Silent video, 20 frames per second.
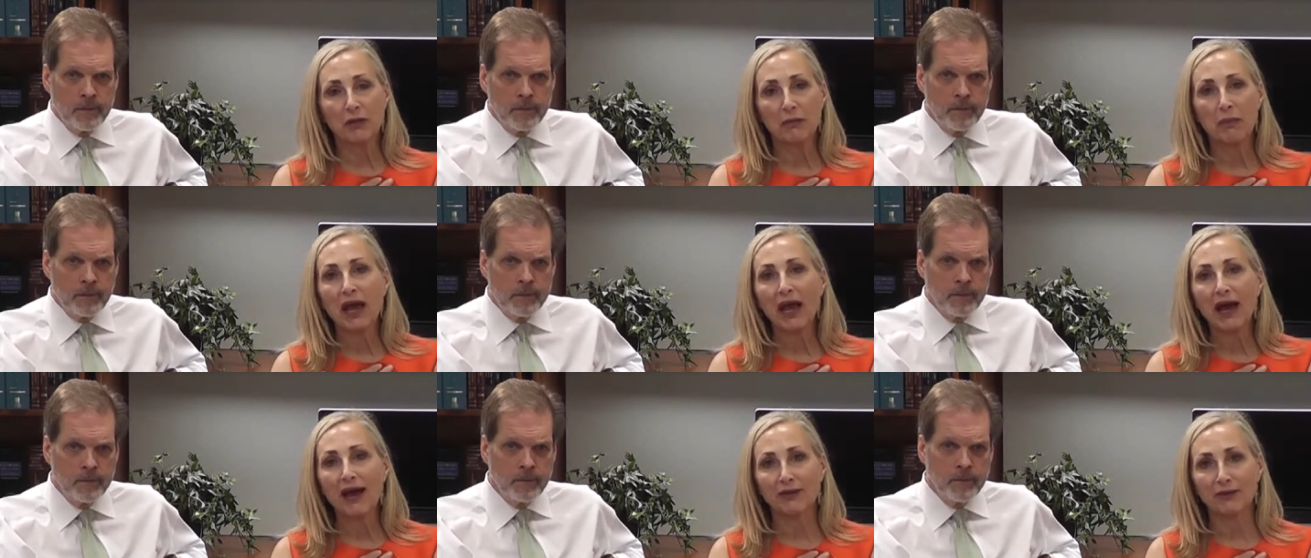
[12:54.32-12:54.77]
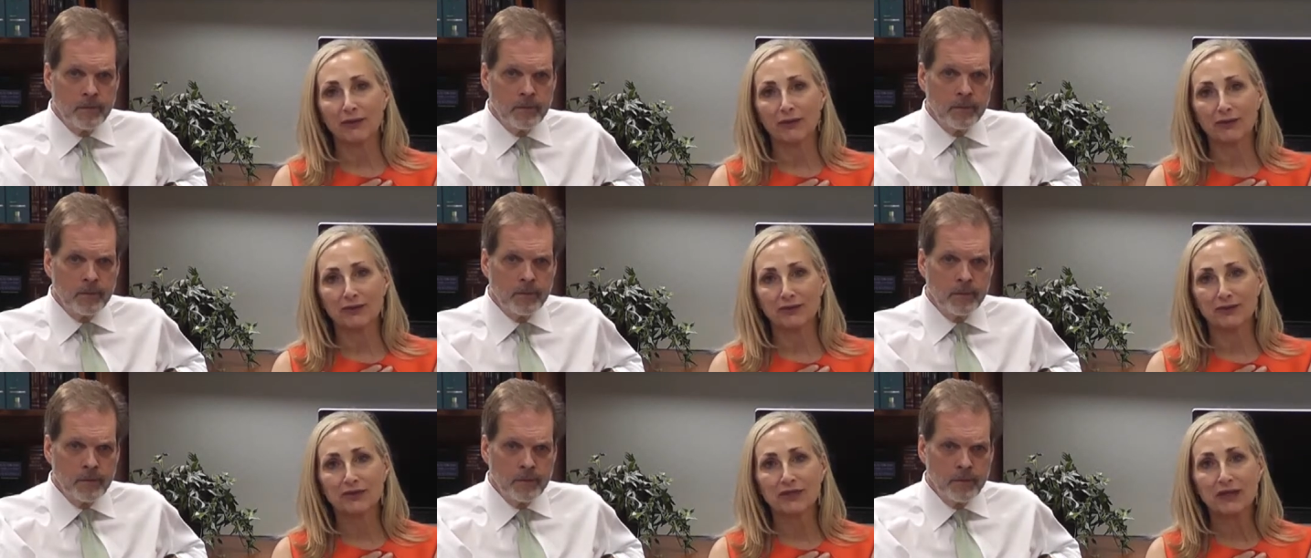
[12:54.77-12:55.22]

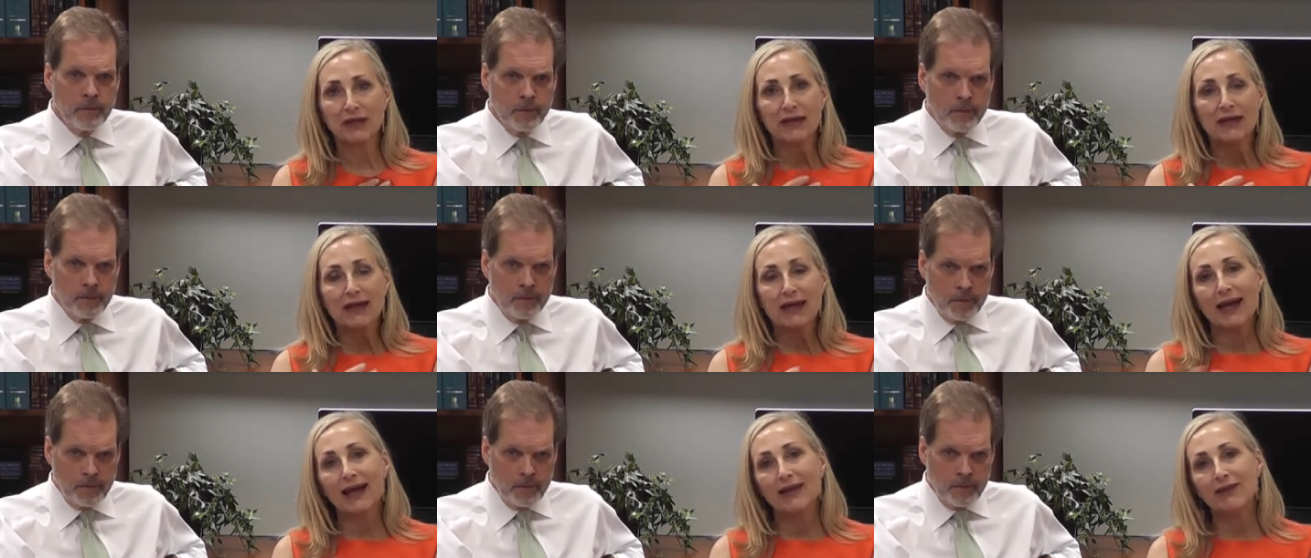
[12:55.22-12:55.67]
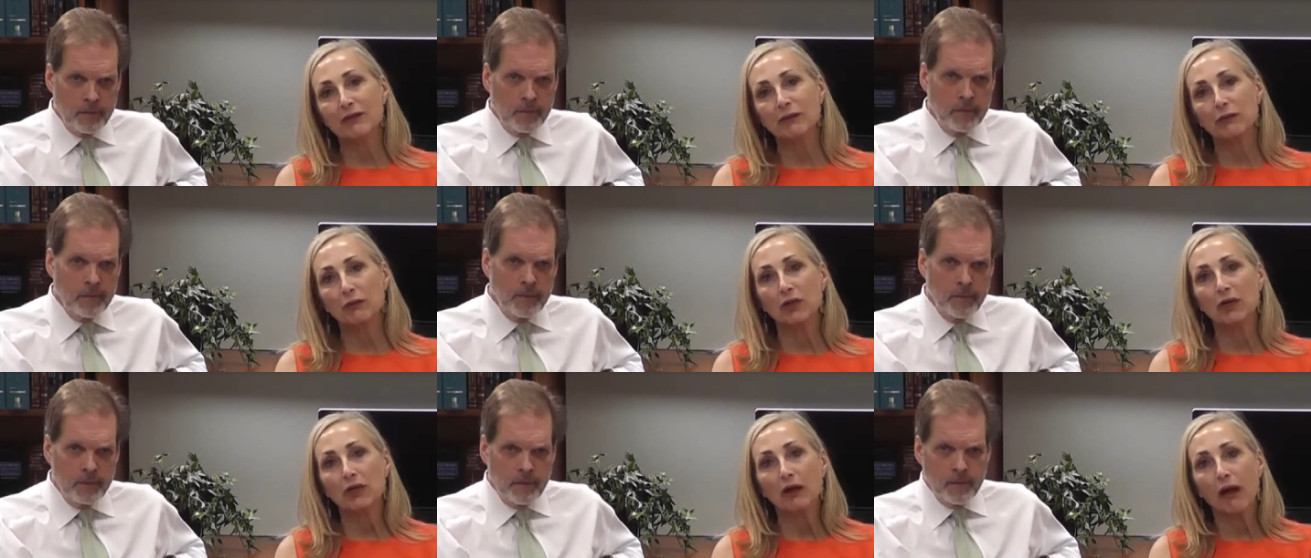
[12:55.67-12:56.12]
Speaker 1: patterns and there were
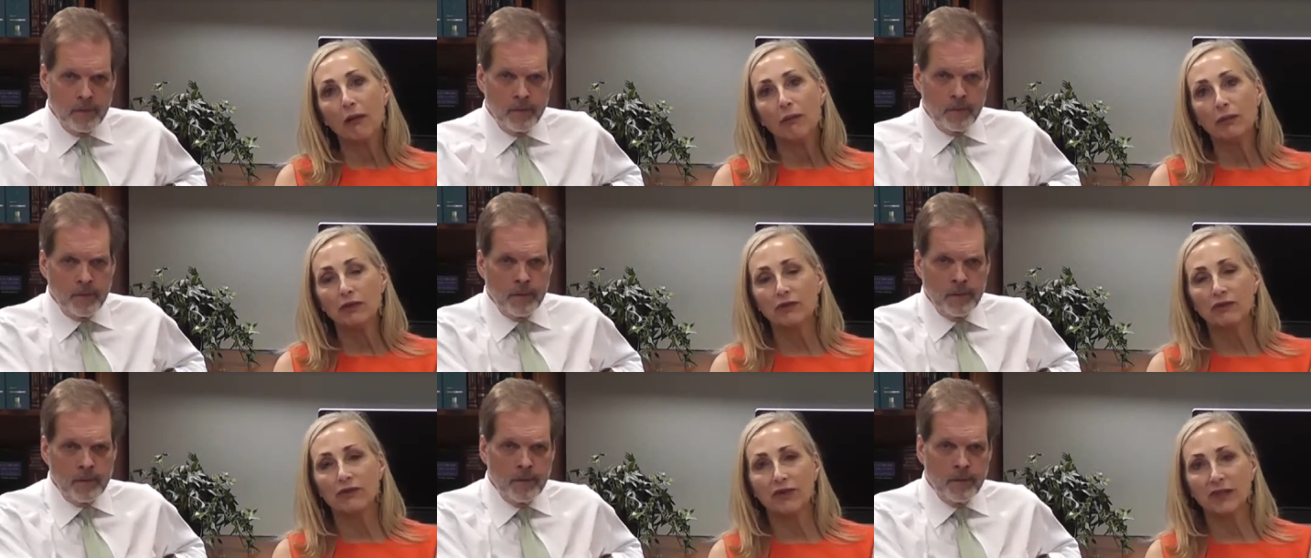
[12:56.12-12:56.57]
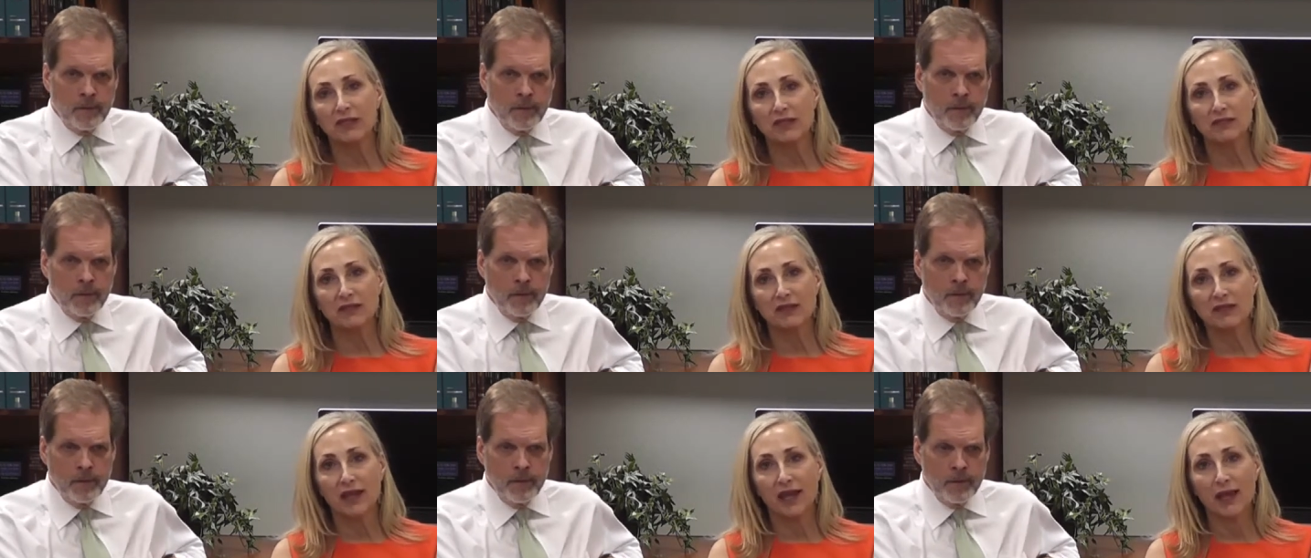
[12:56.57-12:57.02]
a couple of things that
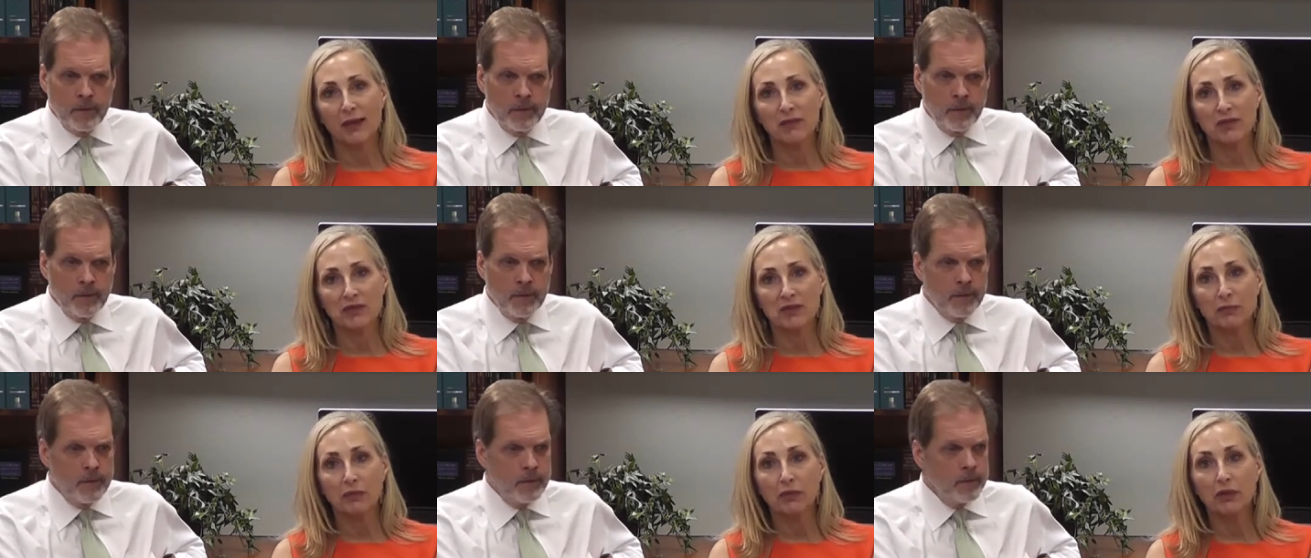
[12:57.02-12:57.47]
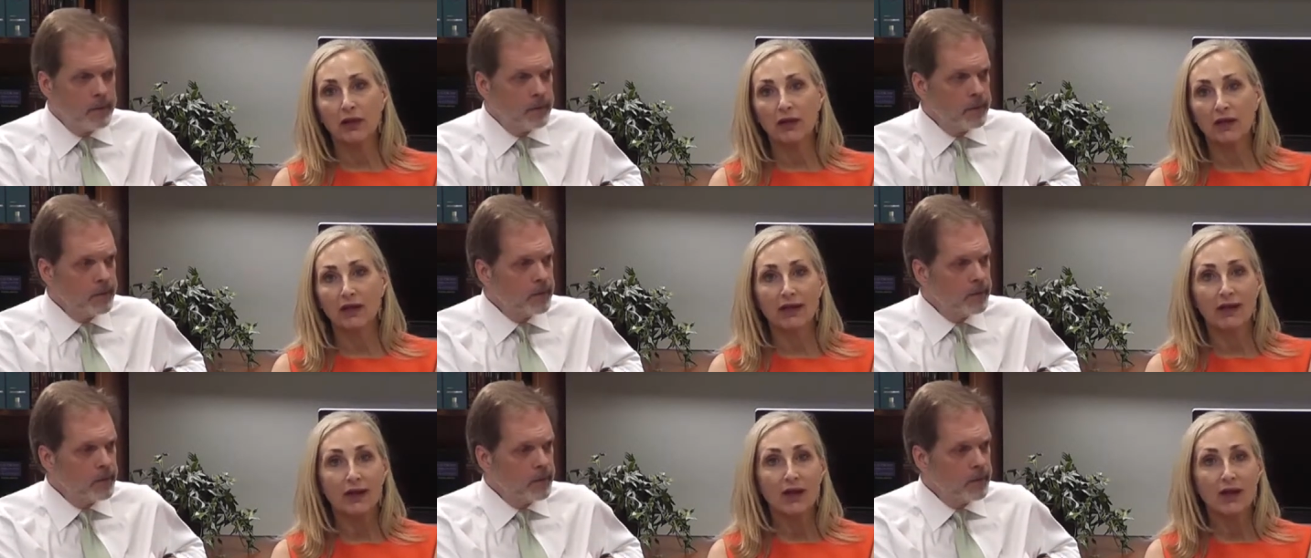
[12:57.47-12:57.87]
came into play